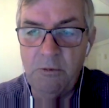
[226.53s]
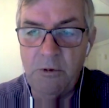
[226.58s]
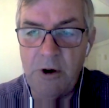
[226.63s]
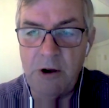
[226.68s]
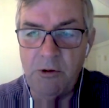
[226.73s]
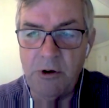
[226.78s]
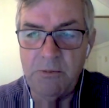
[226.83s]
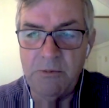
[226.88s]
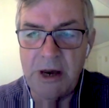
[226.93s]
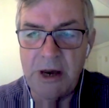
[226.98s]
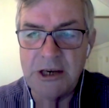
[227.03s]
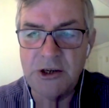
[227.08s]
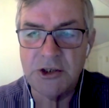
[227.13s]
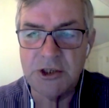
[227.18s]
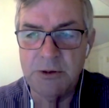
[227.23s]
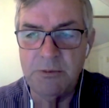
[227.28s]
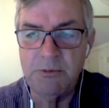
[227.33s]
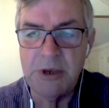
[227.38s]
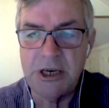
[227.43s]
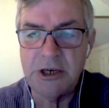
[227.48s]
where we
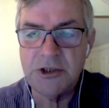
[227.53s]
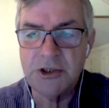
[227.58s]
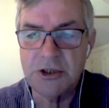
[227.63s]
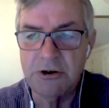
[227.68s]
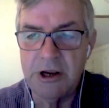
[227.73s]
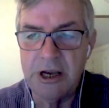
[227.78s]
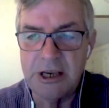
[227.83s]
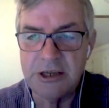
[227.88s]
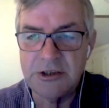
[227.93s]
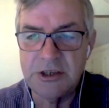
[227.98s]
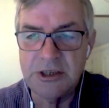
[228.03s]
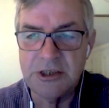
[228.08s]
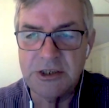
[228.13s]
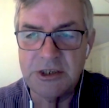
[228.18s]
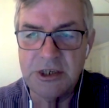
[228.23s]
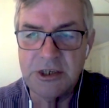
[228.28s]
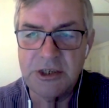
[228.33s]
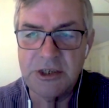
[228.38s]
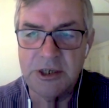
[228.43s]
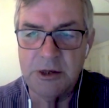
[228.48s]
managed to miniaturize
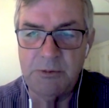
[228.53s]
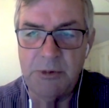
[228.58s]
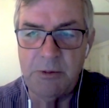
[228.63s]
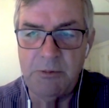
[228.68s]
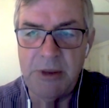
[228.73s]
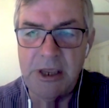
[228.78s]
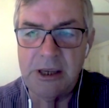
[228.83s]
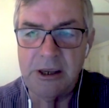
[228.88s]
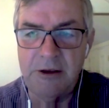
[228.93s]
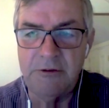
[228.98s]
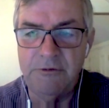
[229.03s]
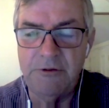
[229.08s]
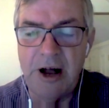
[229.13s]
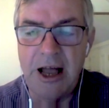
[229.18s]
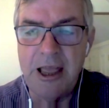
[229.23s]
this system and make it